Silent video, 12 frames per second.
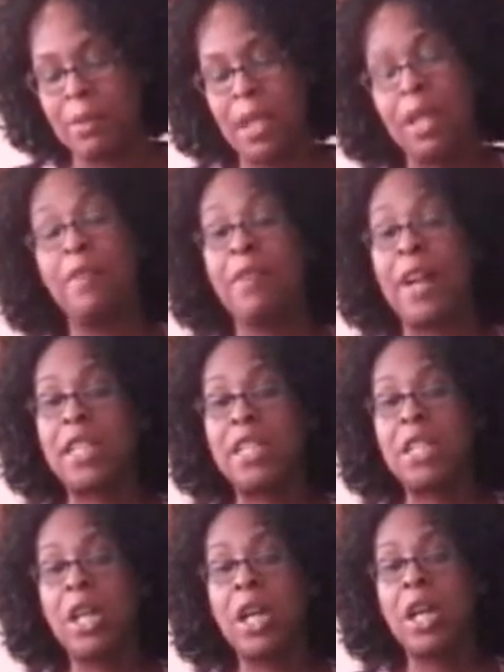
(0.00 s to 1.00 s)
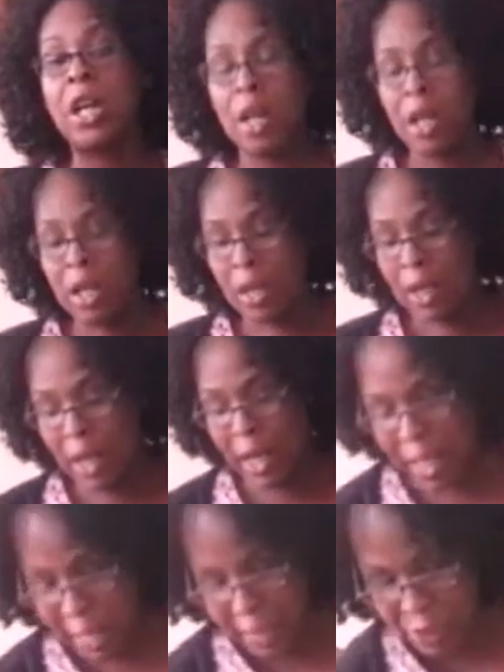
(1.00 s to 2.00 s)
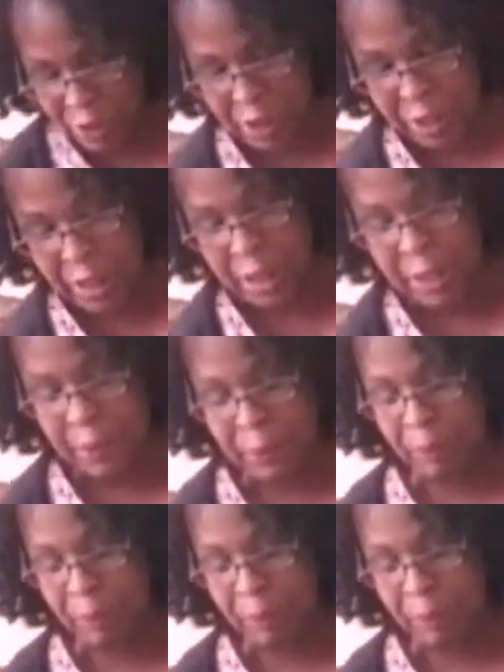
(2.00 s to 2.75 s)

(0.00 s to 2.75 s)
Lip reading: it affected her. I started.